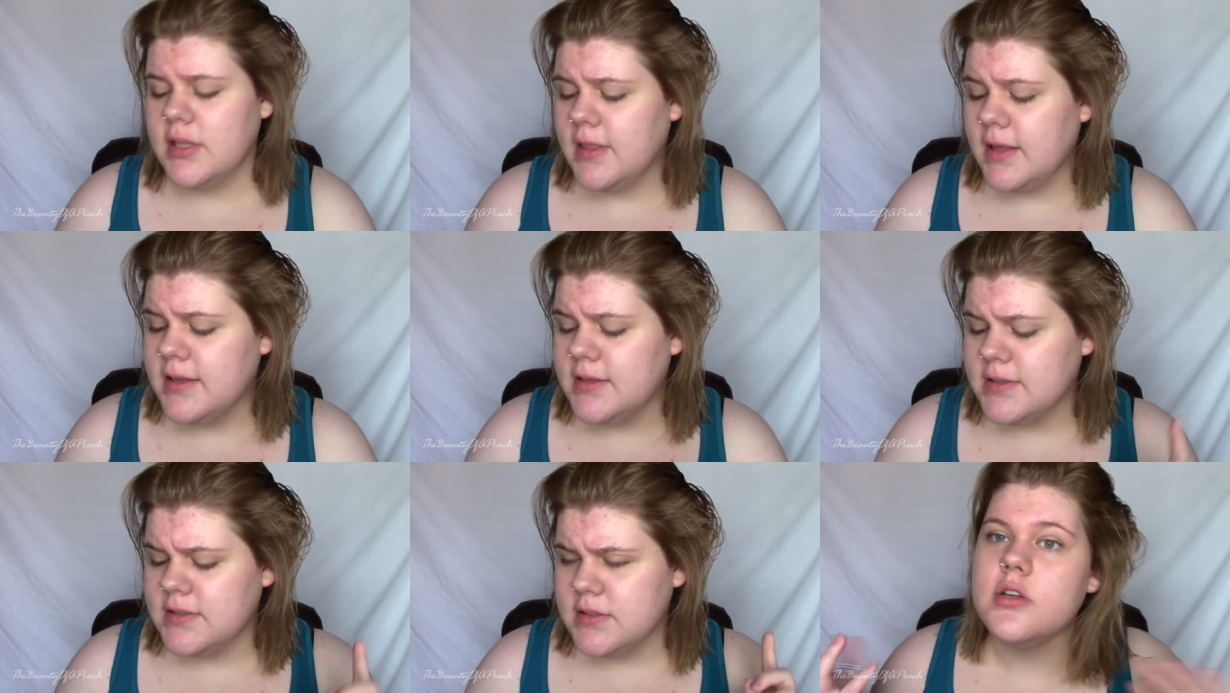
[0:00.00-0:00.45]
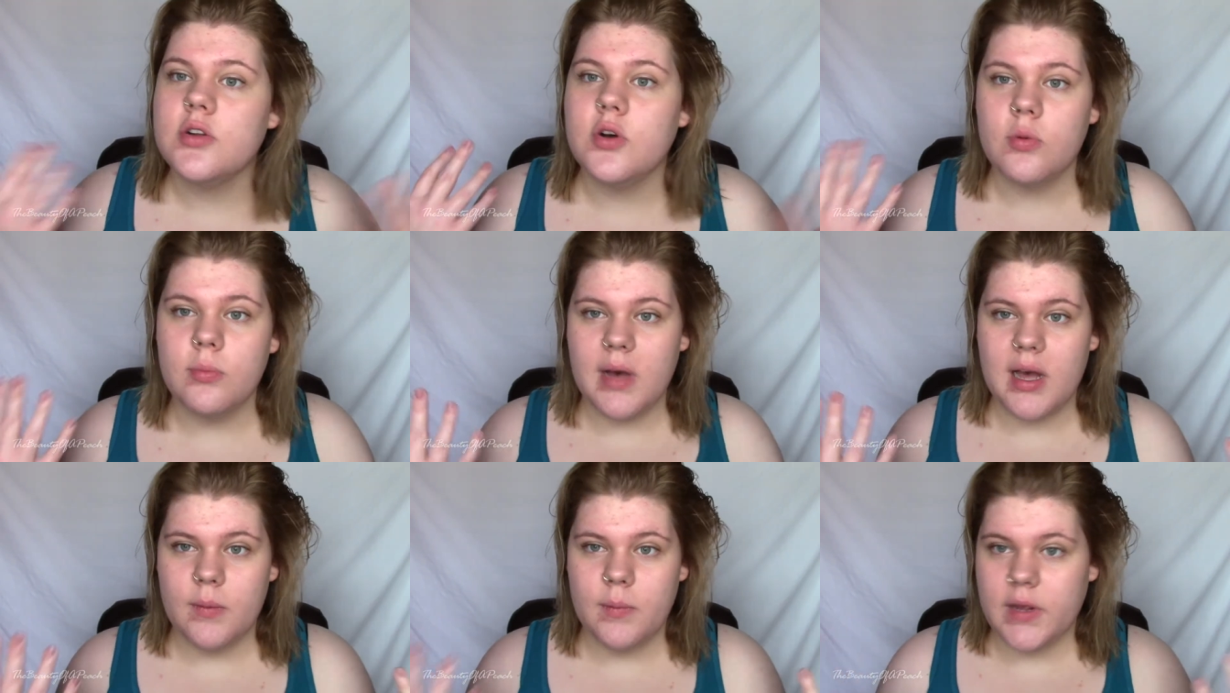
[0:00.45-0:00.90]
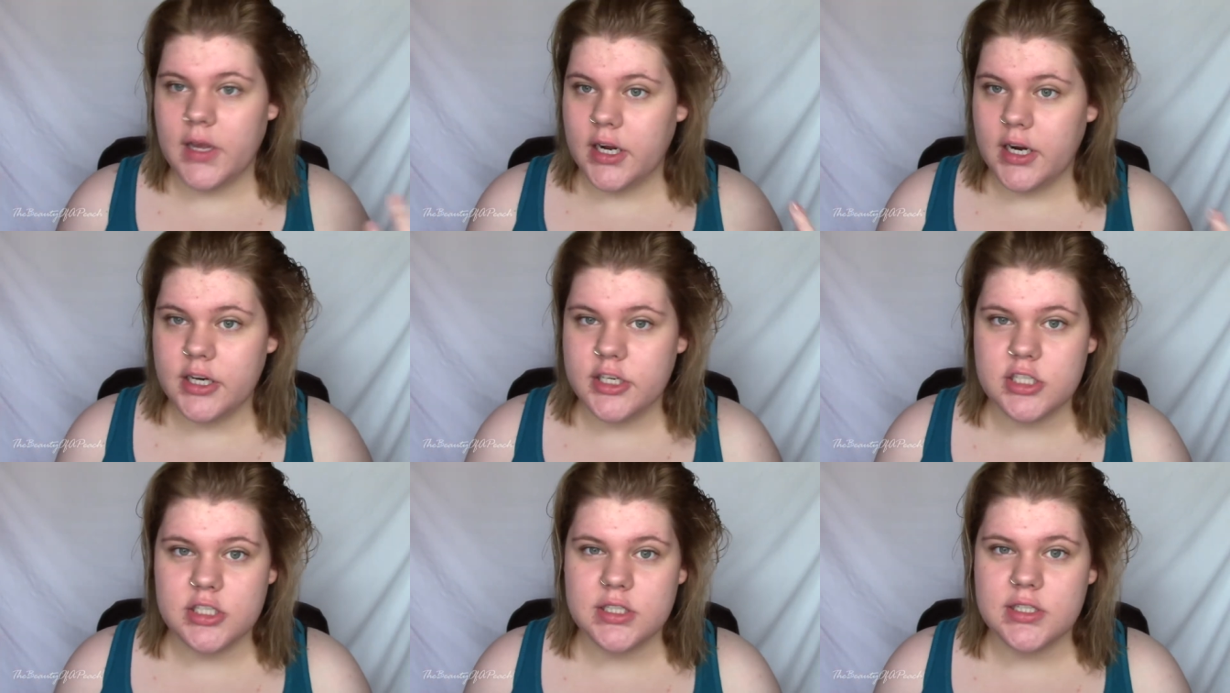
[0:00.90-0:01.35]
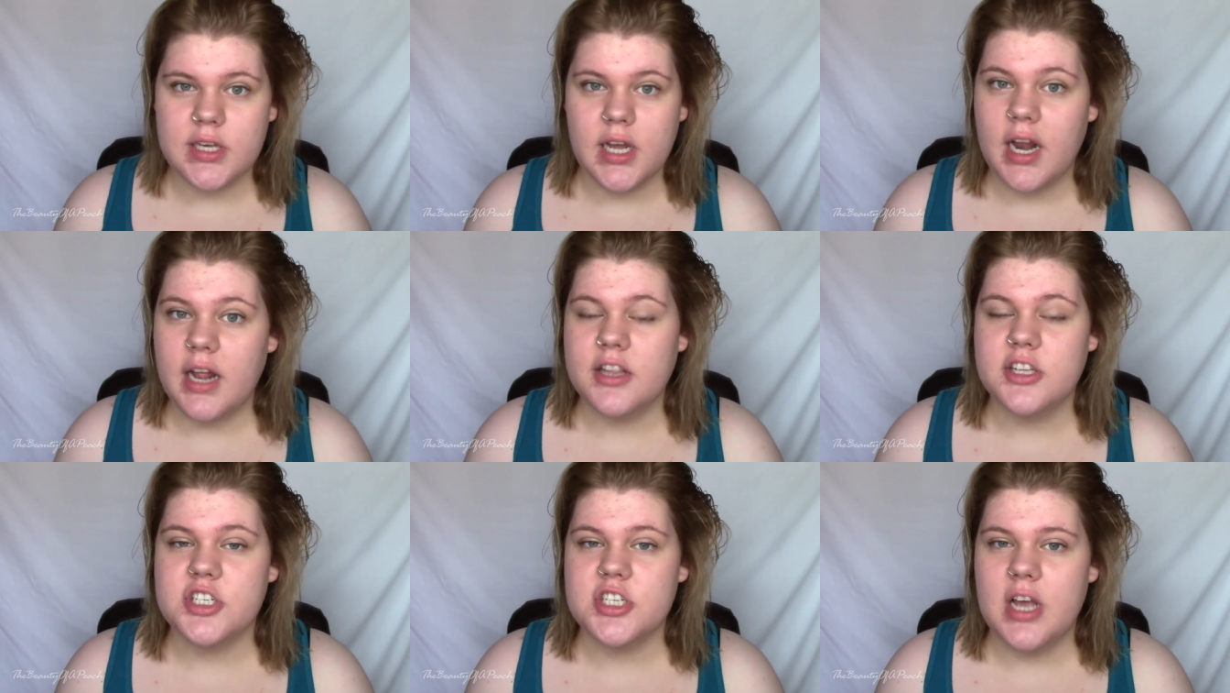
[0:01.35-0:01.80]
These, don't mind my hair, I just
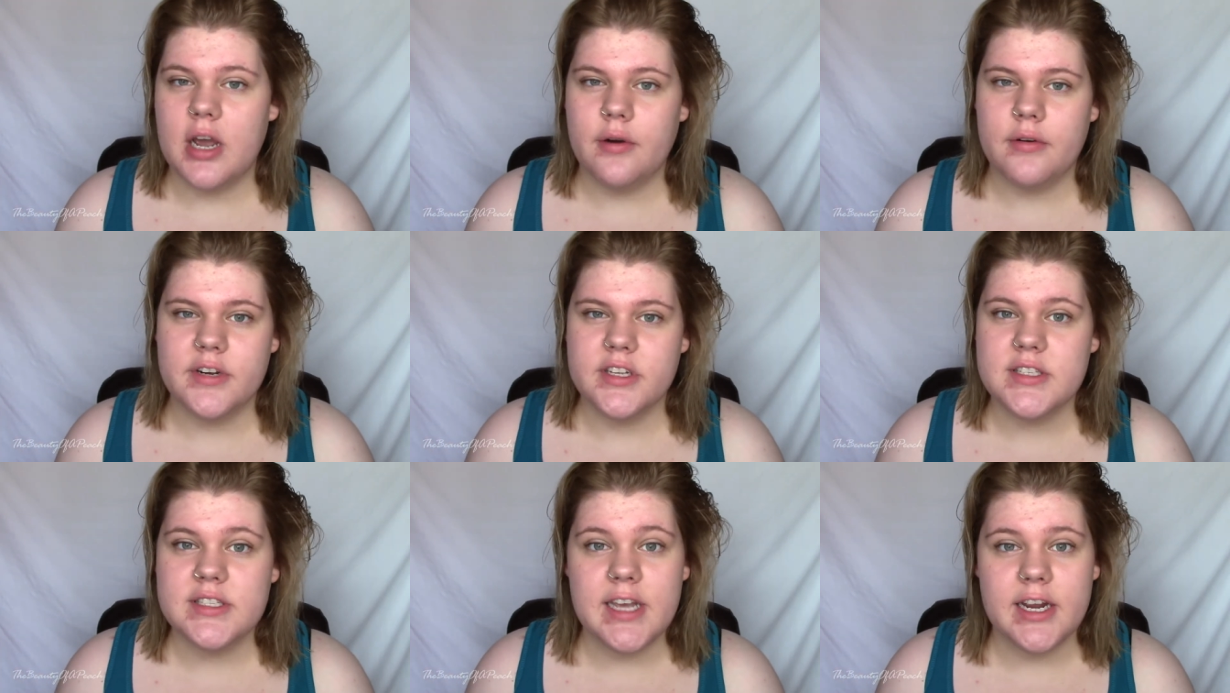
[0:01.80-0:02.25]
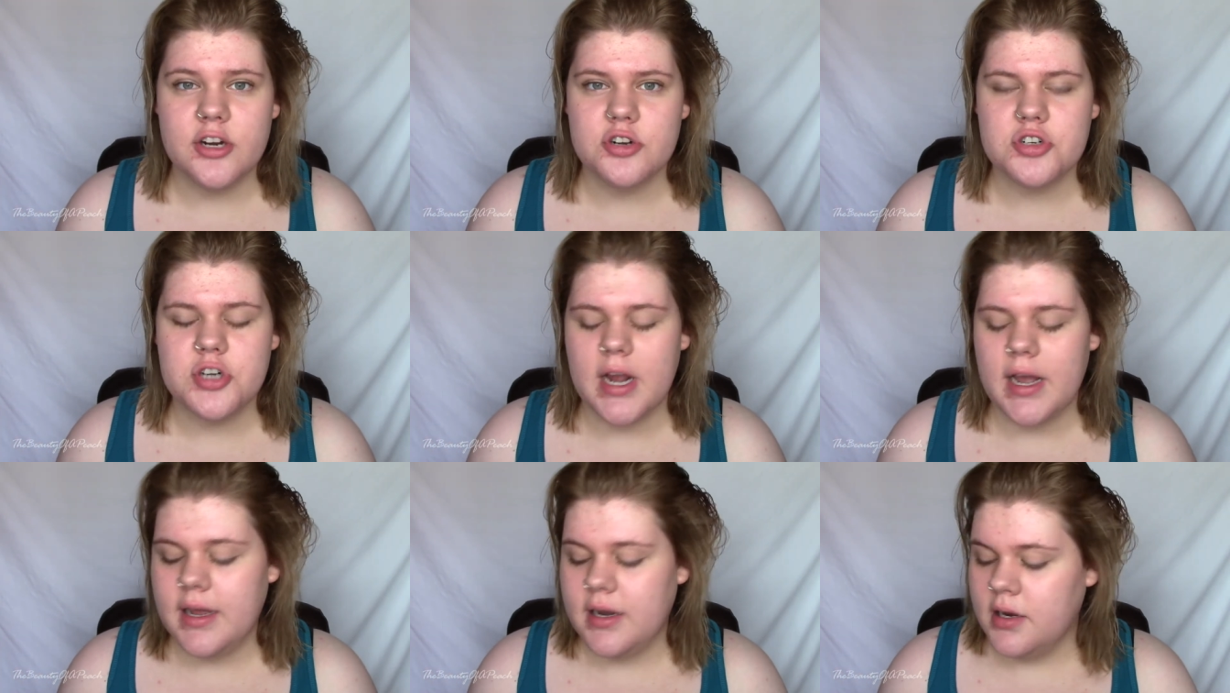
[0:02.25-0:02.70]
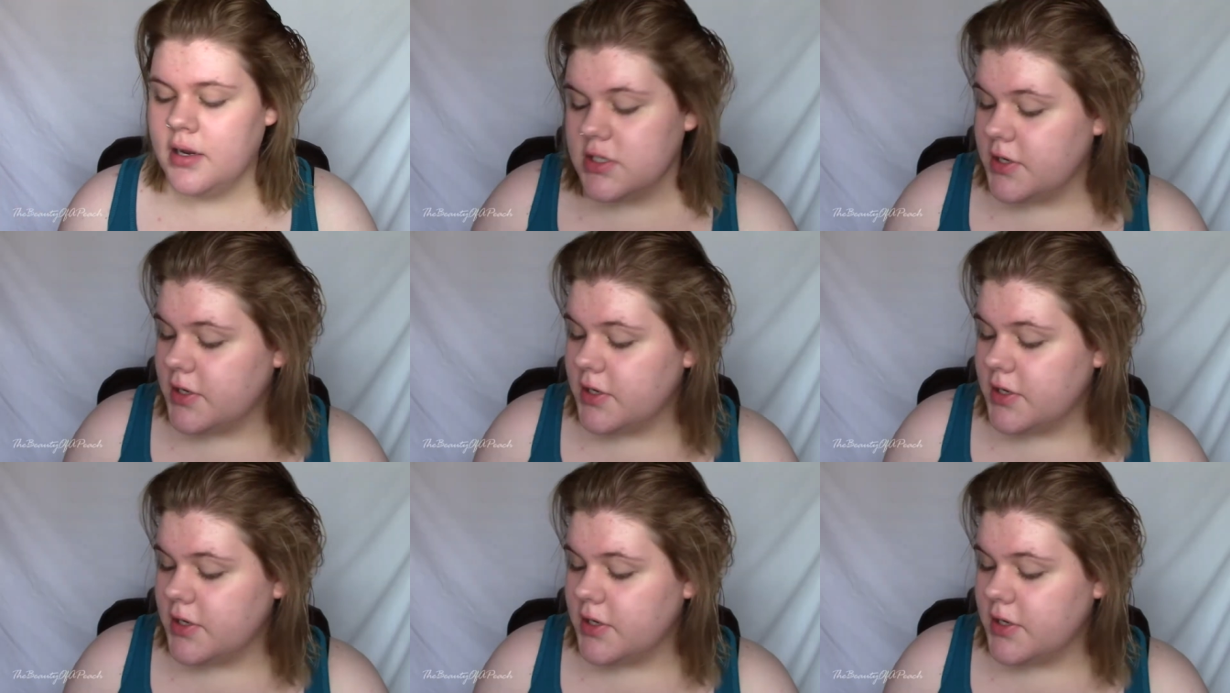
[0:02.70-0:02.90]
got out of the shower and it's air drying.